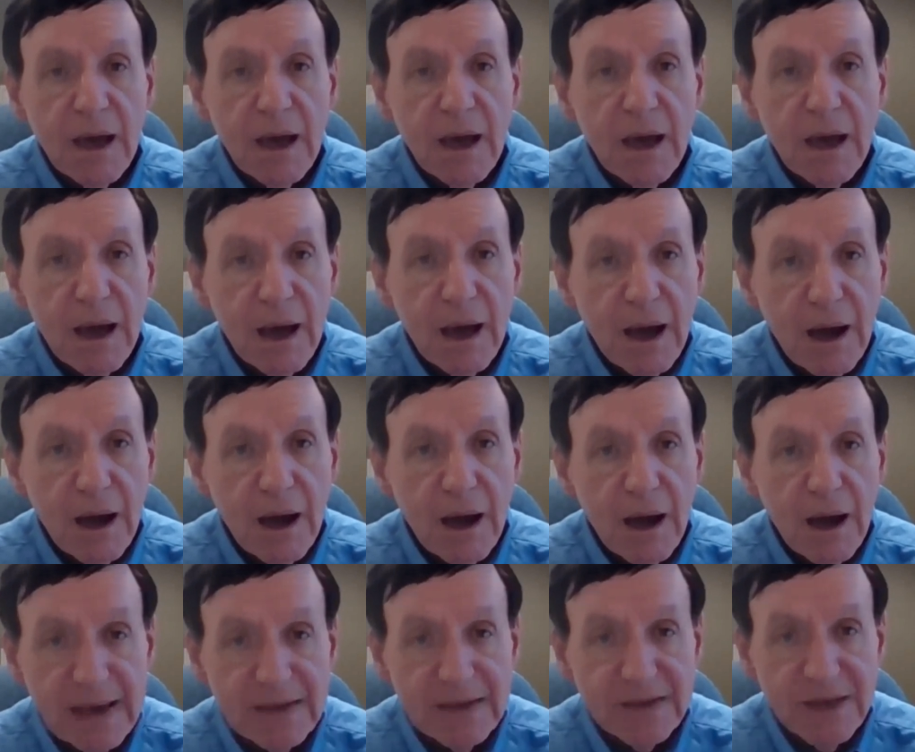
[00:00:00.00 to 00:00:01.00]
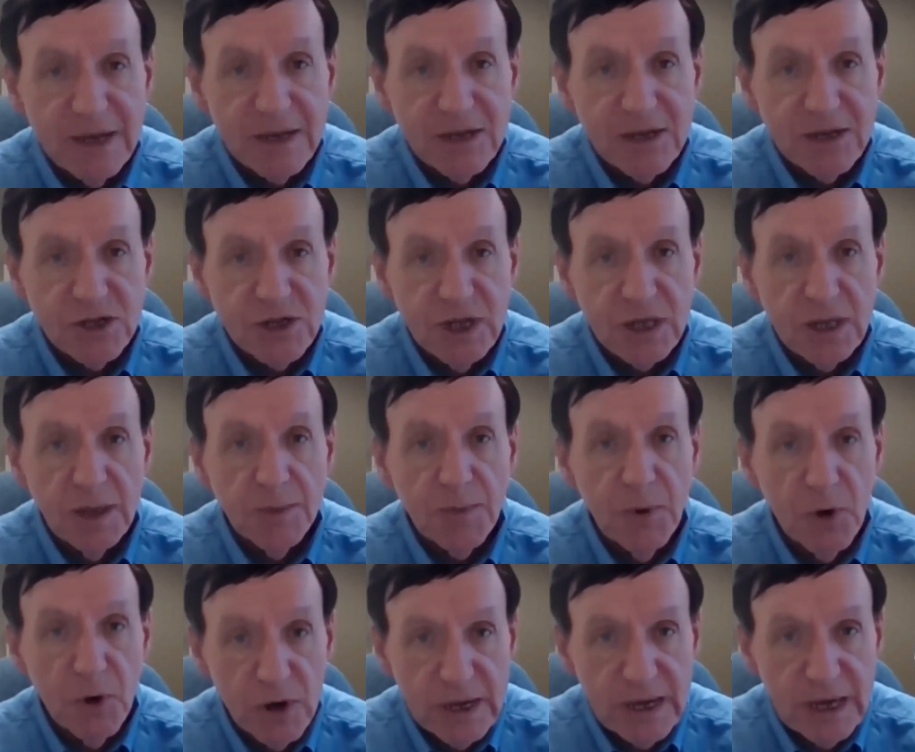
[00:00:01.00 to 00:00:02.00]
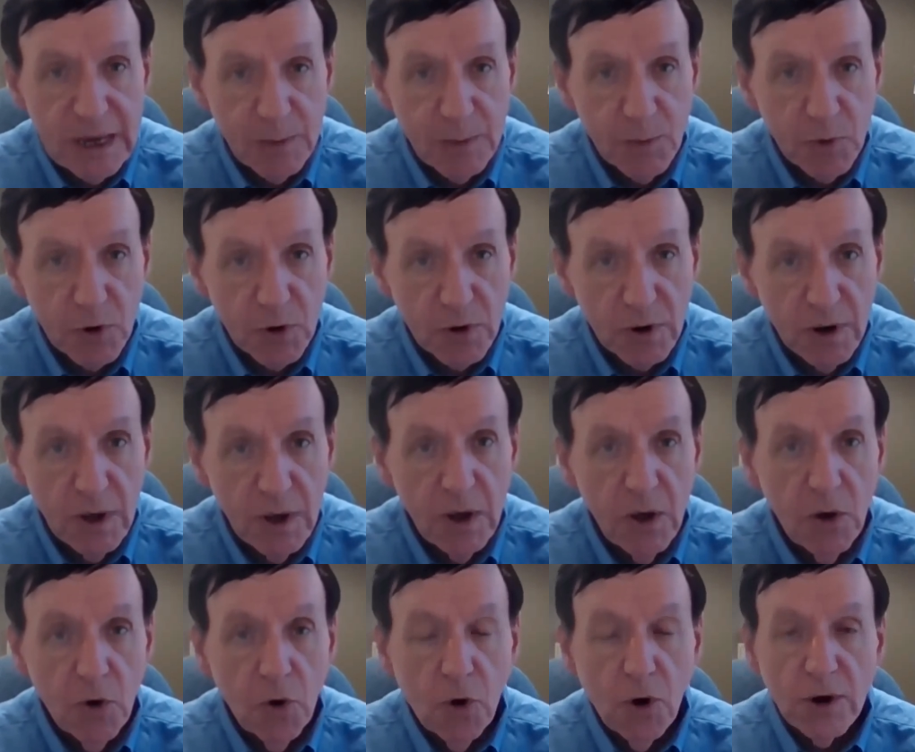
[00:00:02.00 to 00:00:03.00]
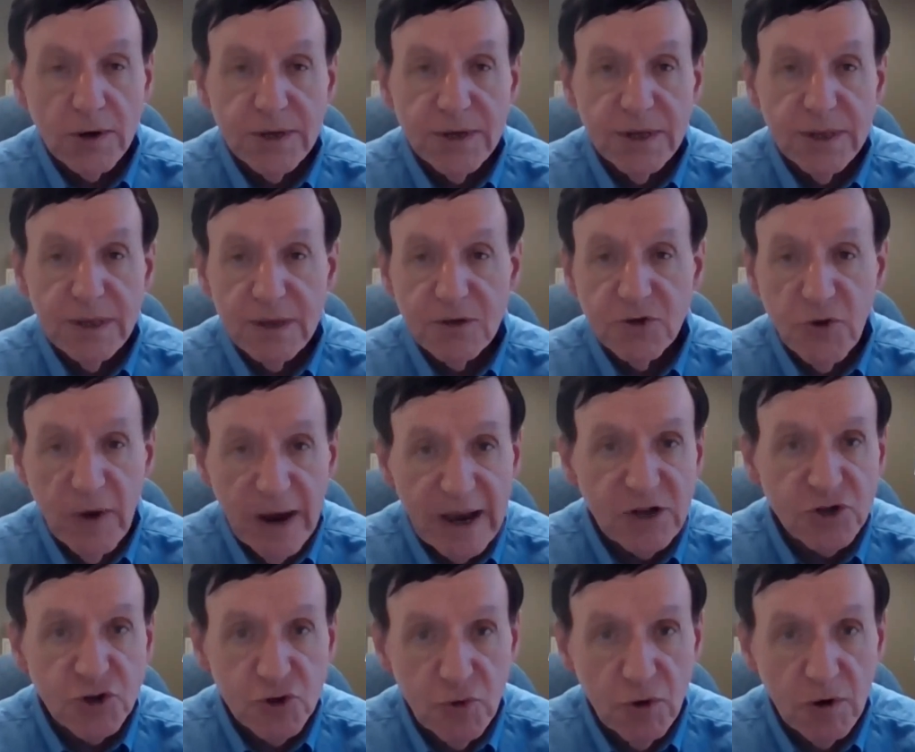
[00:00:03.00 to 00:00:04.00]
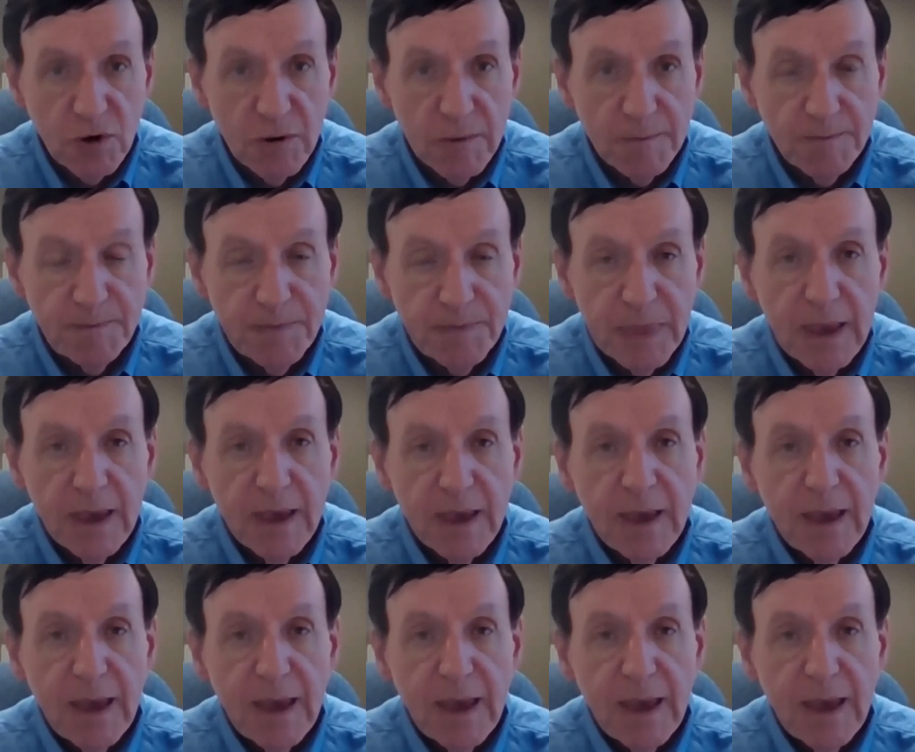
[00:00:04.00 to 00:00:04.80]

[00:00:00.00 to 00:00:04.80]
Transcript: All of a sudden, the boss sends a message to the bookkeeper or to the treasurer.